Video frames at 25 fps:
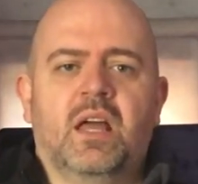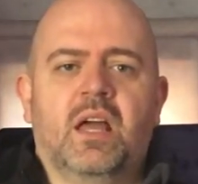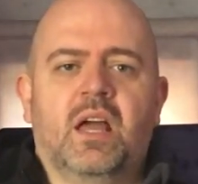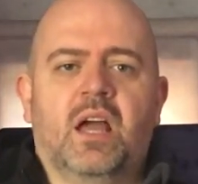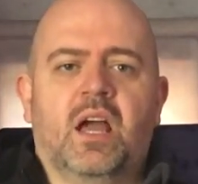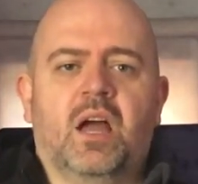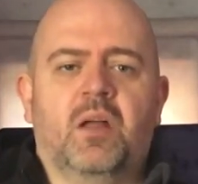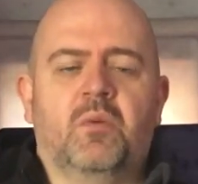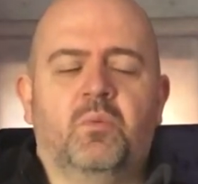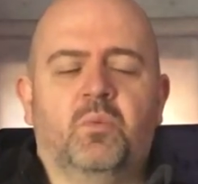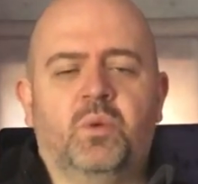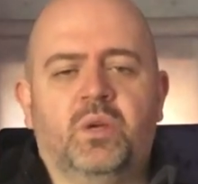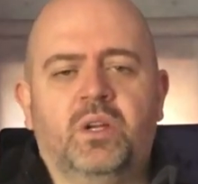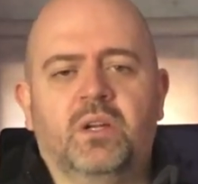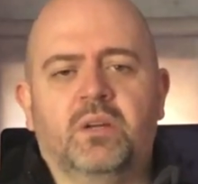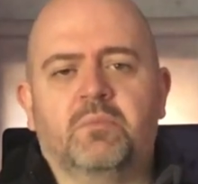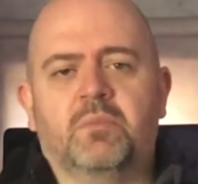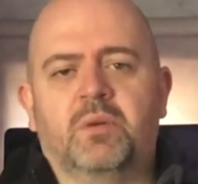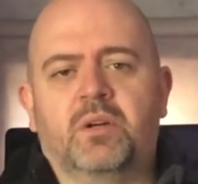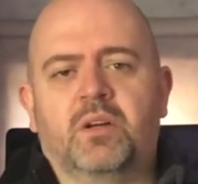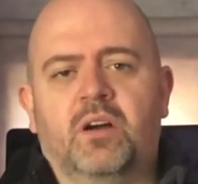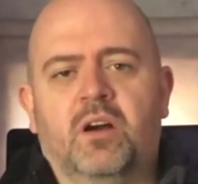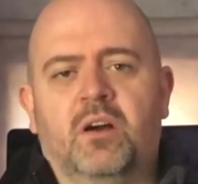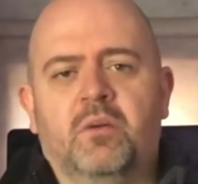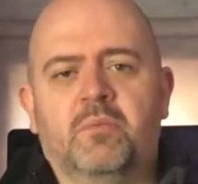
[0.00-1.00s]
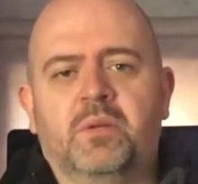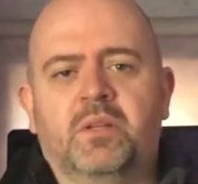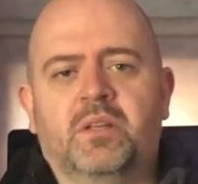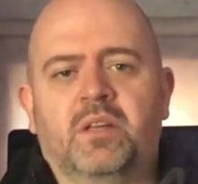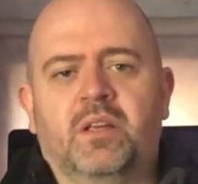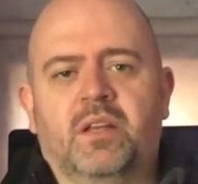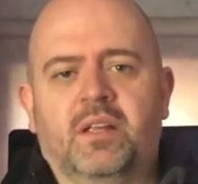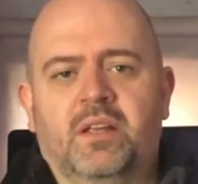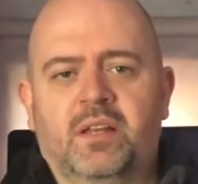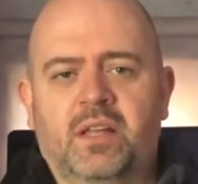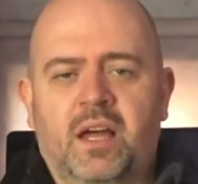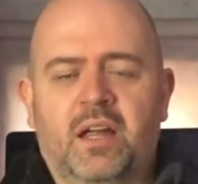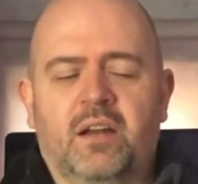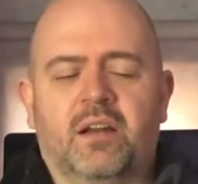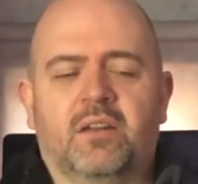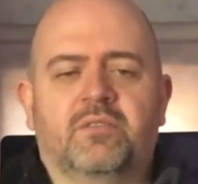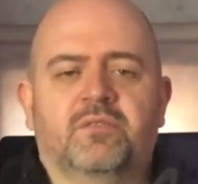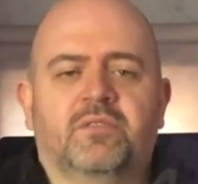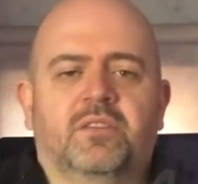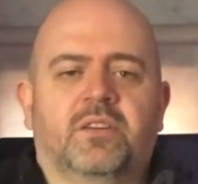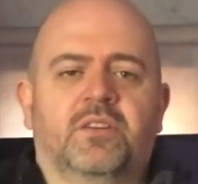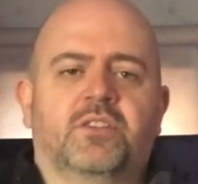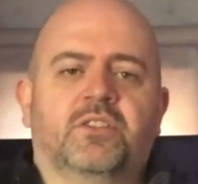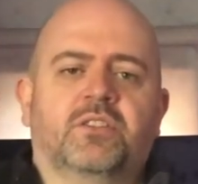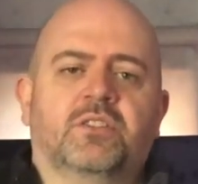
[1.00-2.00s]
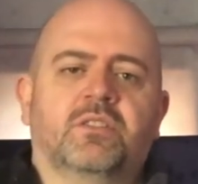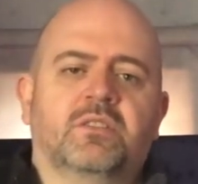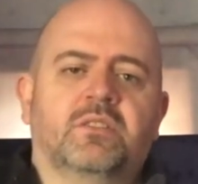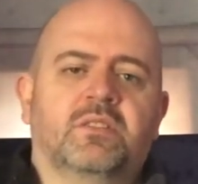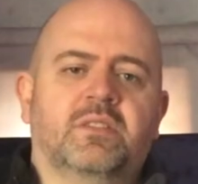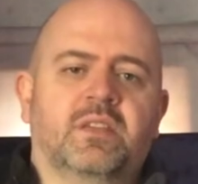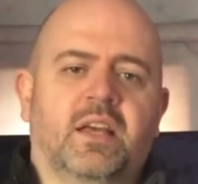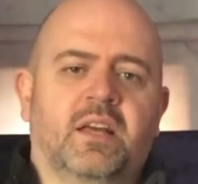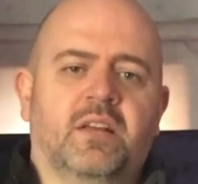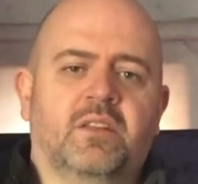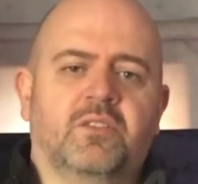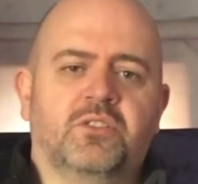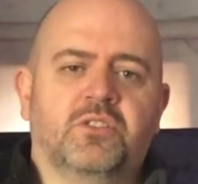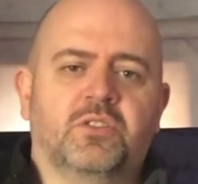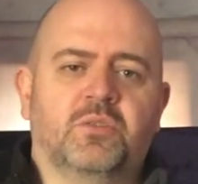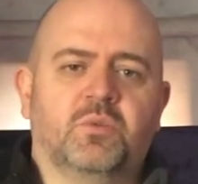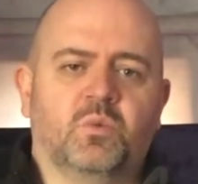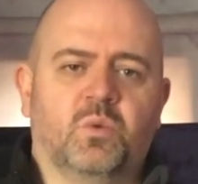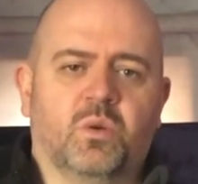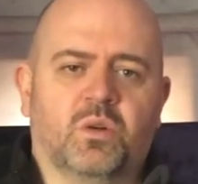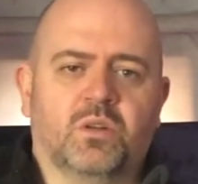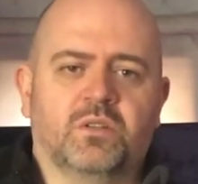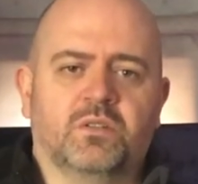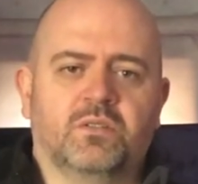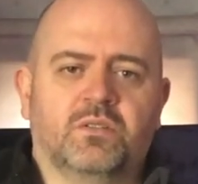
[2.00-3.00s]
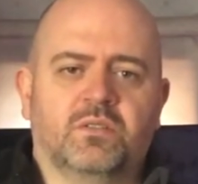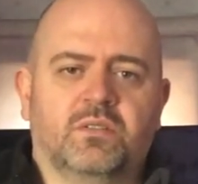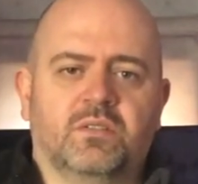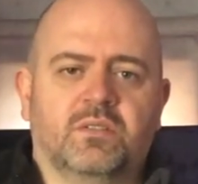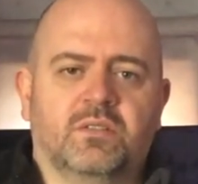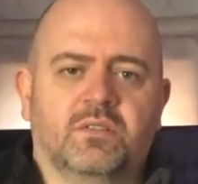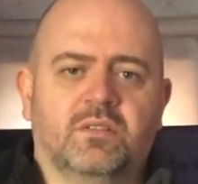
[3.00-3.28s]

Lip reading: and we are becoming an artificial intelligent world